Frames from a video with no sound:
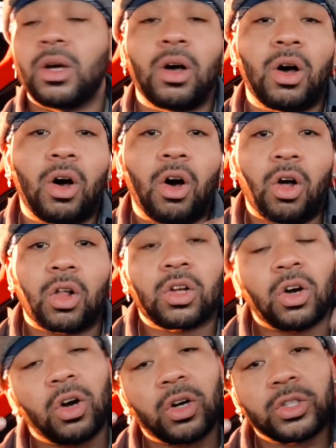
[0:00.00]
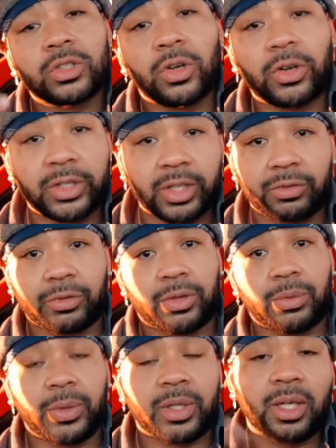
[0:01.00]
all cars are different
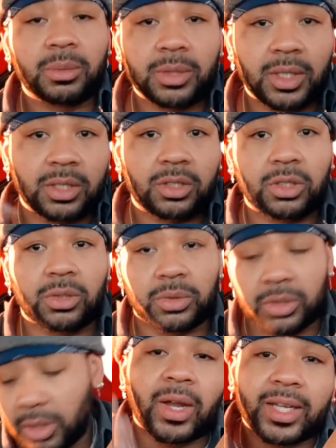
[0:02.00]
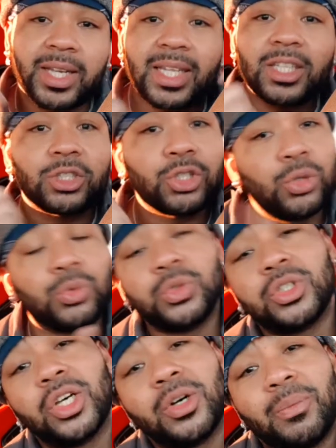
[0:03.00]
when it comes to these tunes. To get into
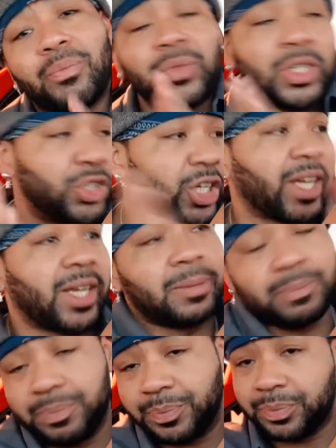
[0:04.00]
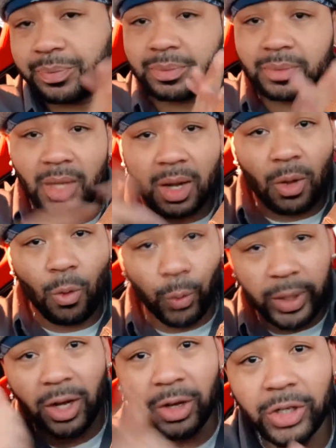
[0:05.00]
tunes though, check it.
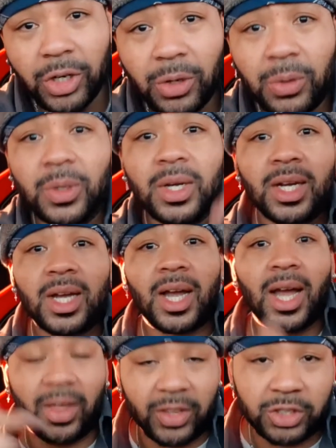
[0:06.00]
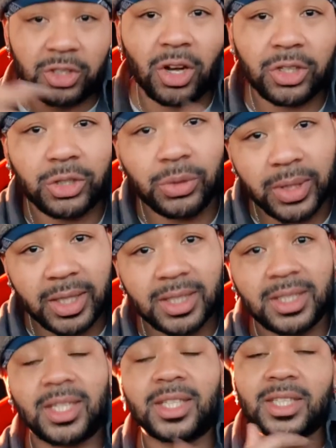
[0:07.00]
We all know how the stock tune
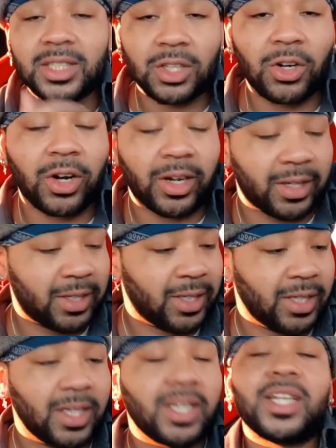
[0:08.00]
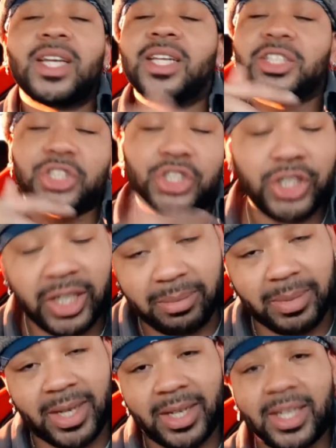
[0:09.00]
is in this car. It is shit,
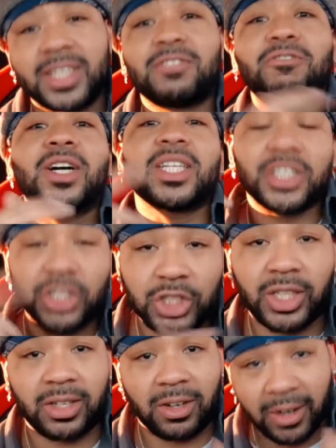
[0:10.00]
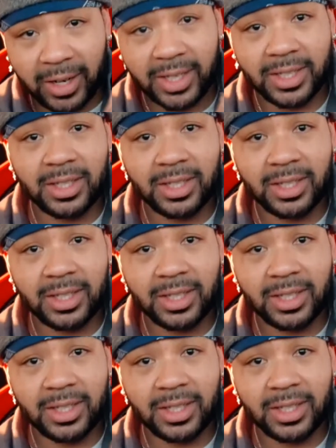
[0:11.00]
man. It's fucking shit, all right?